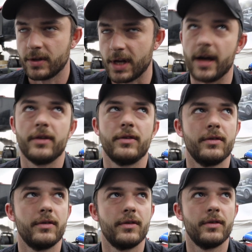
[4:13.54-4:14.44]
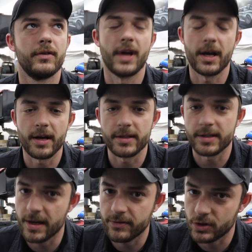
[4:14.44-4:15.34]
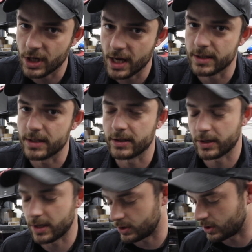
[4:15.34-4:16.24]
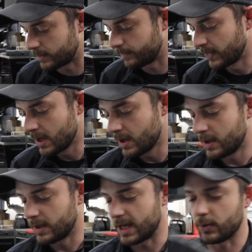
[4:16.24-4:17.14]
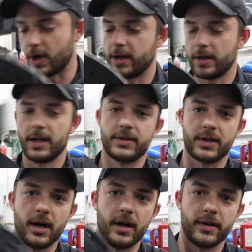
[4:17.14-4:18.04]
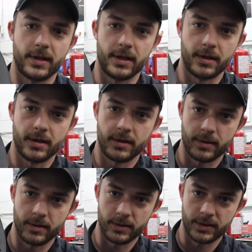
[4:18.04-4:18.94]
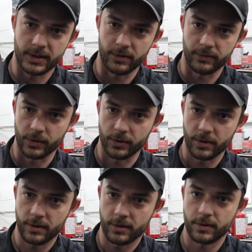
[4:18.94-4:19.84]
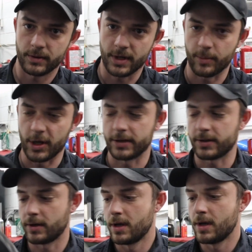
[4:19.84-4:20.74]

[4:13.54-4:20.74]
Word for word: yeah, 997 chassis designation. That's why it's got the silver top hats.